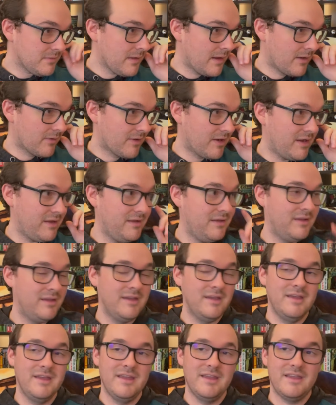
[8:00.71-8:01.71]
All right,
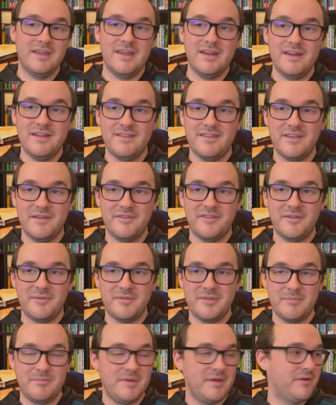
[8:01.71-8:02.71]
getting into some
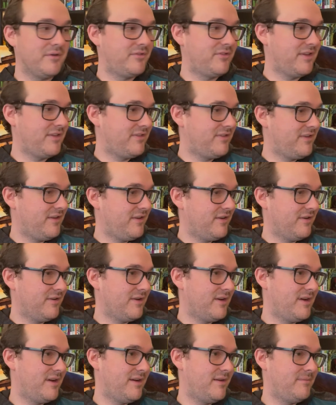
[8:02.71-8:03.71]
of the bigger sets here.
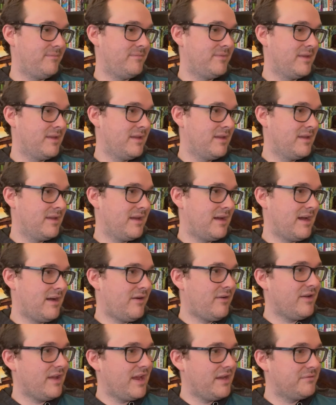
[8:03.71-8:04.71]

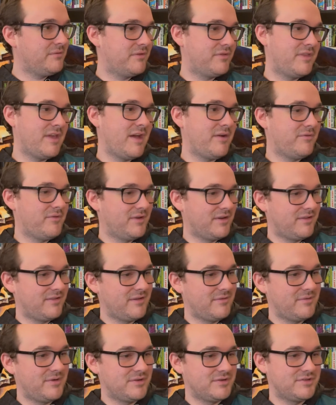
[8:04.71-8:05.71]
I'll end with that one because
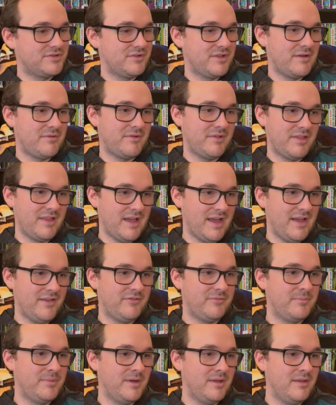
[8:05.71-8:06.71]
I want to show that one
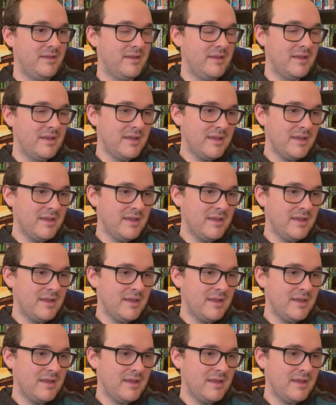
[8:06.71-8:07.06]
last. But